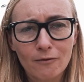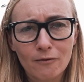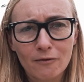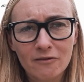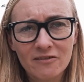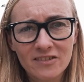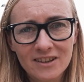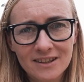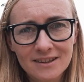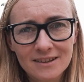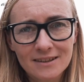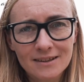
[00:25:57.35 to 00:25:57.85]

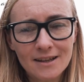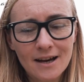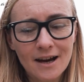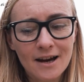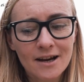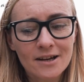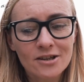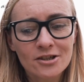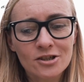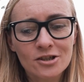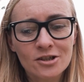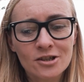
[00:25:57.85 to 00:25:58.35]

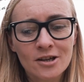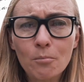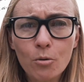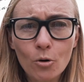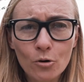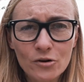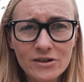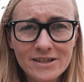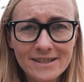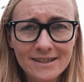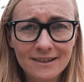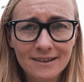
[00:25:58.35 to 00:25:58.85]
vintage
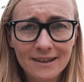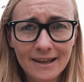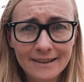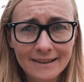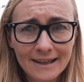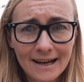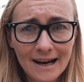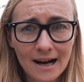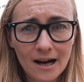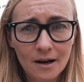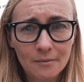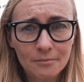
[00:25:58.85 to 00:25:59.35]
porcelain
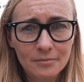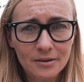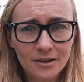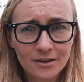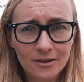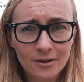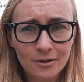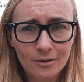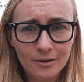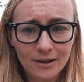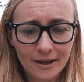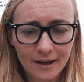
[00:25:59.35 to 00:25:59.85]
cup, you
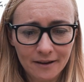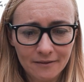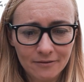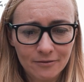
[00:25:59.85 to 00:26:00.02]
know, like,